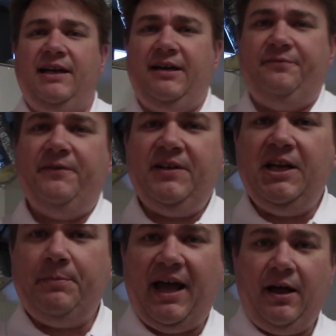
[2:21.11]
uh,
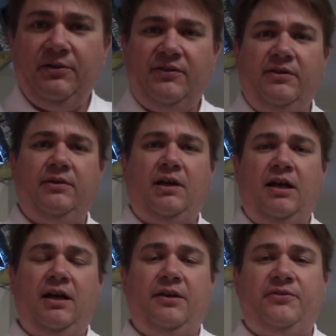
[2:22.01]
15 pounds.
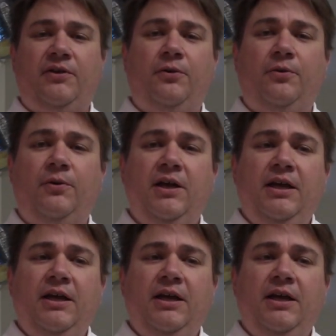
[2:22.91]
Uh, so